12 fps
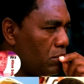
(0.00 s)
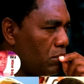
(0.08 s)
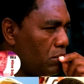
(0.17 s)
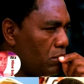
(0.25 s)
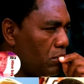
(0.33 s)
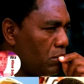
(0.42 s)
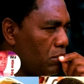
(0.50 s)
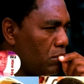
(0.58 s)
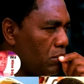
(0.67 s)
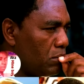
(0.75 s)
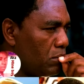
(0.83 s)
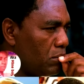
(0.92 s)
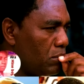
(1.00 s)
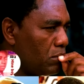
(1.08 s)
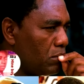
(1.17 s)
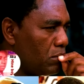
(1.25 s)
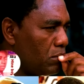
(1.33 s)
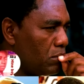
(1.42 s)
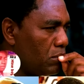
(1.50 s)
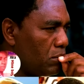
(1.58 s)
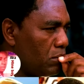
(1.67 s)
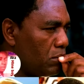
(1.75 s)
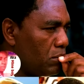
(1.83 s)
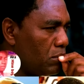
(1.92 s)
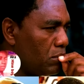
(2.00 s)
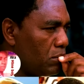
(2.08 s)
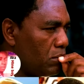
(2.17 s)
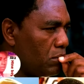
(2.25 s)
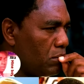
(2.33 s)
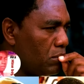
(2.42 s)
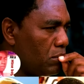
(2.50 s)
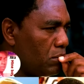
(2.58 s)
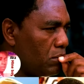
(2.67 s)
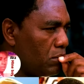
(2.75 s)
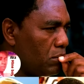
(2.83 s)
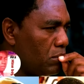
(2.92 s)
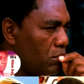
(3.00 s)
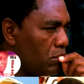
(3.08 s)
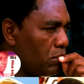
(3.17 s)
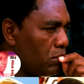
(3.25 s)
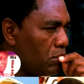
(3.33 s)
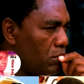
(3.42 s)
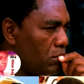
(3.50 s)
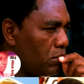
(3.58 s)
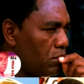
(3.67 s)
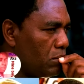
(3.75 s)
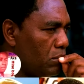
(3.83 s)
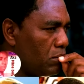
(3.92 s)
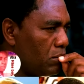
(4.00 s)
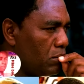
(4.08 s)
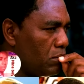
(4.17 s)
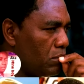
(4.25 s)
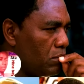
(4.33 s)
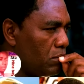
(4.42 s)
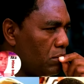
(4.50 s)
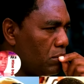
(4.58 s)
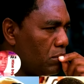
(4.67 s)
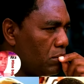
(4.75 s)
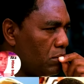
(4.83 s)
This person isn't speaking.